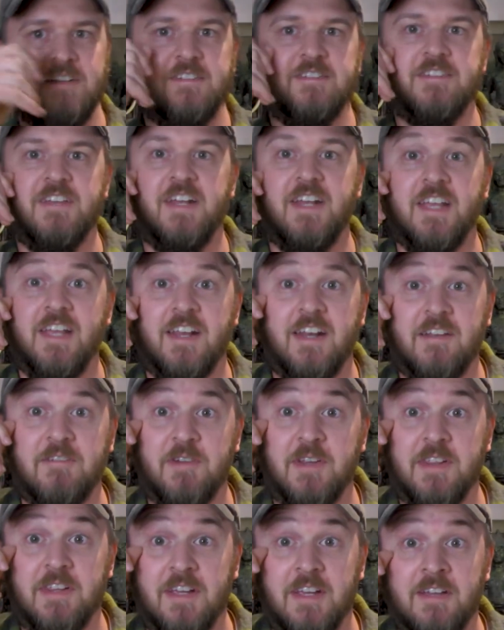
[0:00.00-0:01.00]
setting and
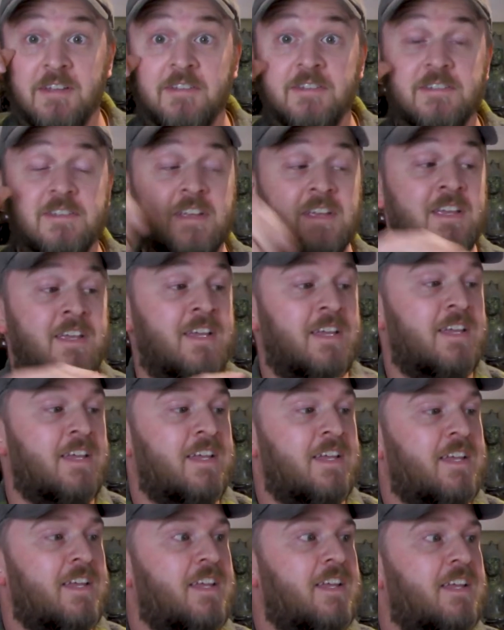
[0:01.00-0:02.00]
everything else.
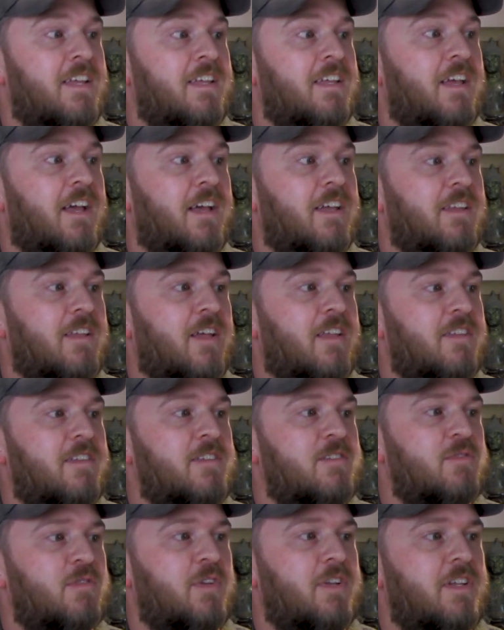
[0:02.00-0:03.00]

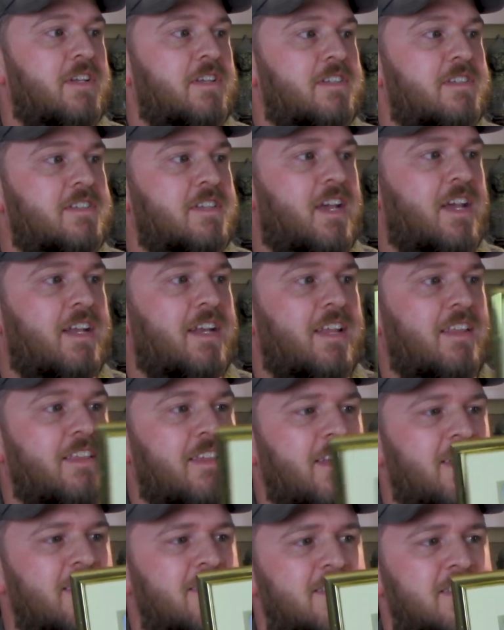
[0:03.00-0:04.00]
This one is signed. I
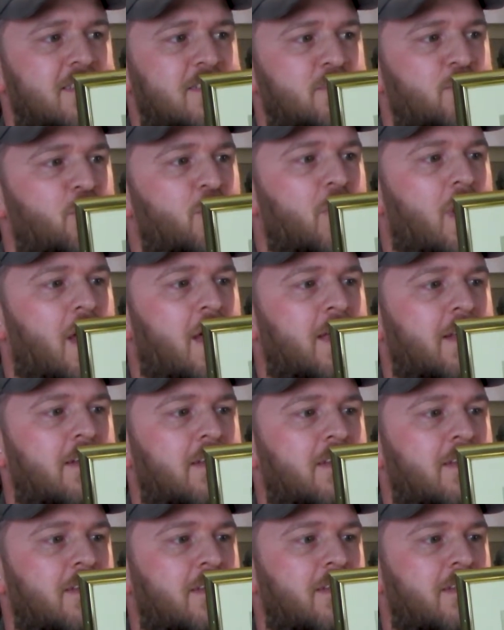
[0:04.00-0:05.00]
think it says
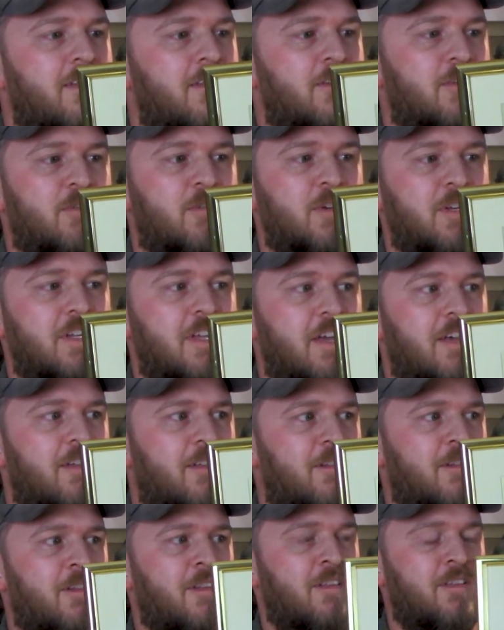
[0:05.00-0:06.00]
Bron
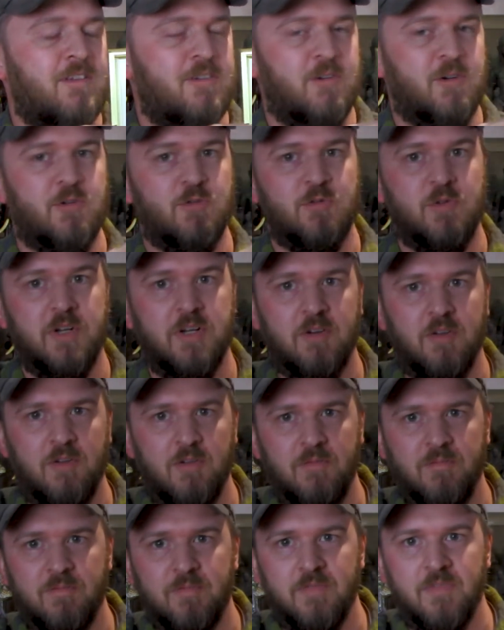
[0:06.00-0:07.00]
Riddell or Riddle.
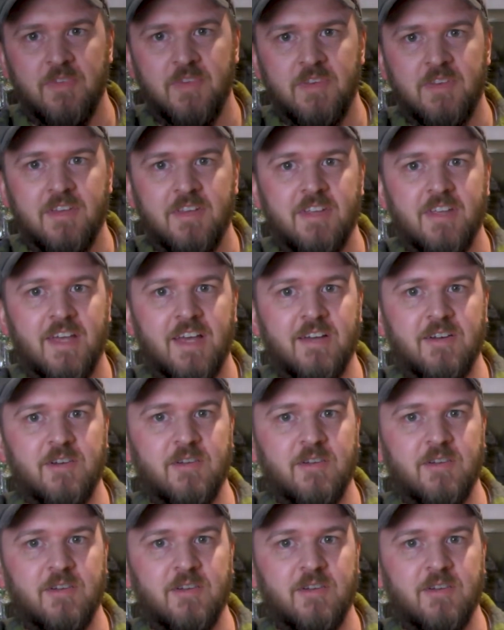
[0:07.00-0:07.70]
I don't know.